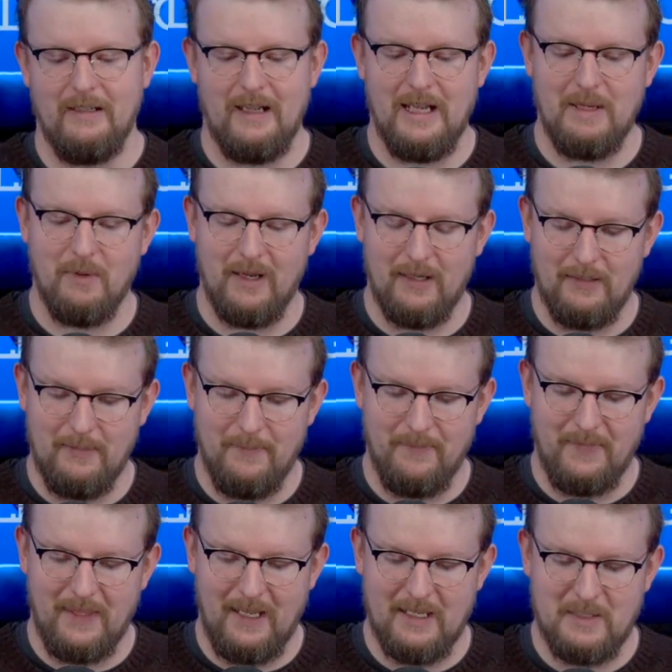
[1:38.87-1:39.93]
Anyway,
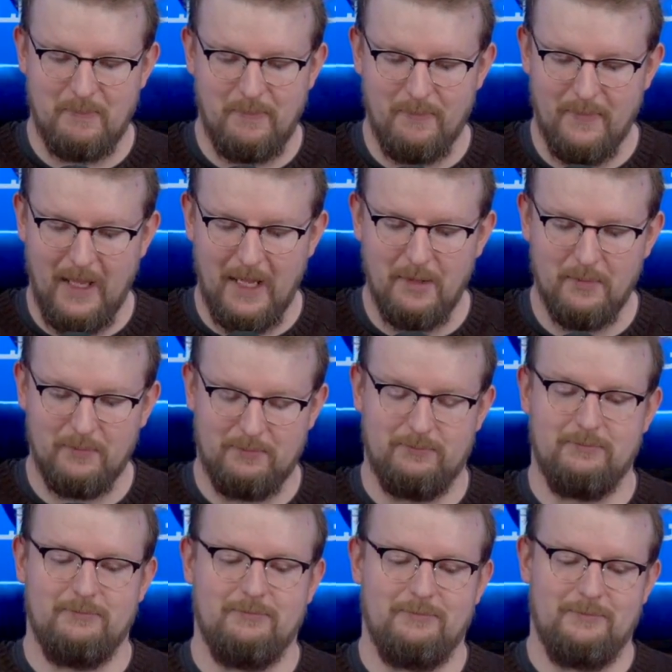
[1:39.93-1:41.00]
it's I don't
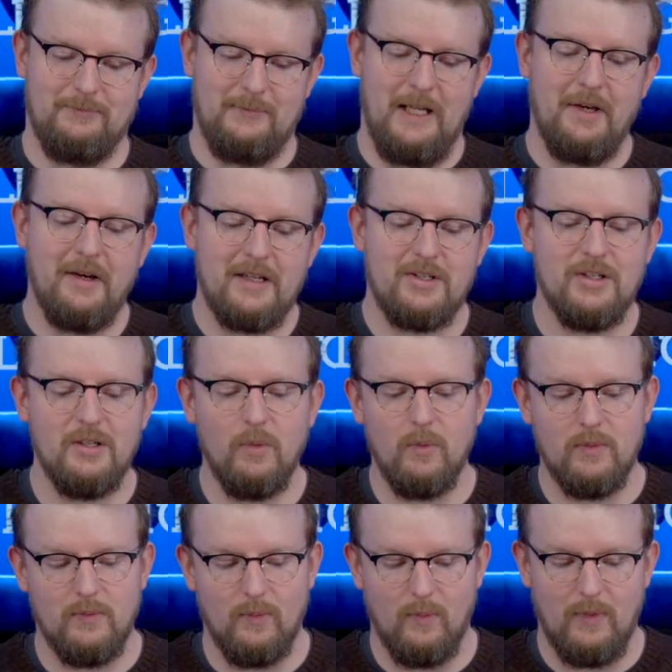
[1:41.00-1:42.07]
I don't actually
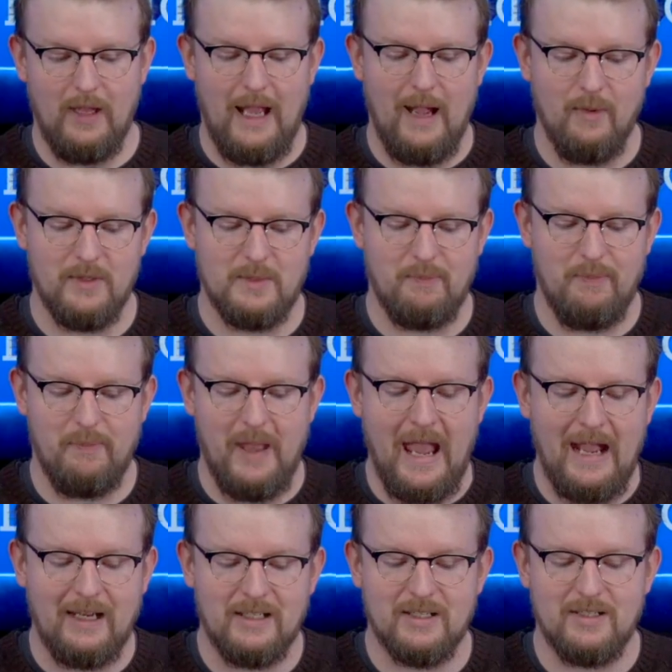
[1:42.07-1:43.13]
know how it's
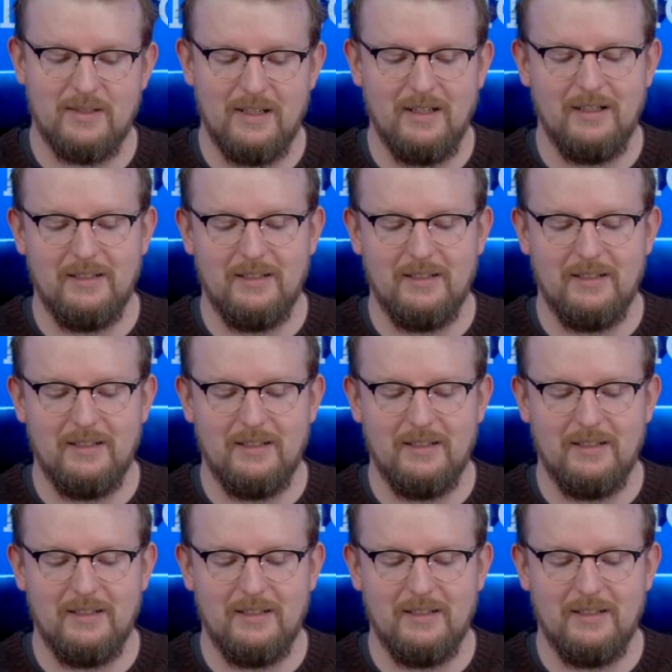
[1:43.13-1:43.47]
packaged